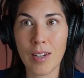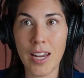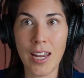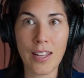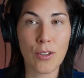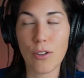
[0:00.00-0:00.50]

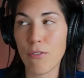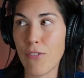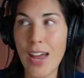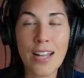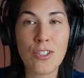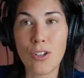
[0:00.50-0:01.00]
and their
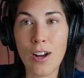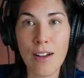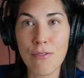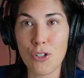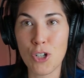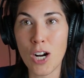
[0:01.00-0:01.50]
fats are off
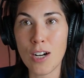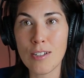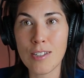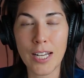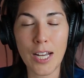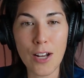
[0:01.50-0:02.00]
the charts,
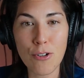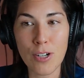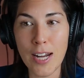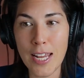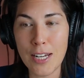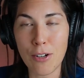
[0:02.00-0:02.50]
like
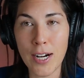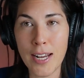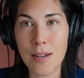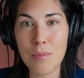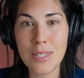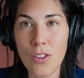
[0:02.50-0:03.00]
180
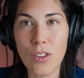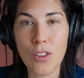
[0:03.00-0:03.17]
grams,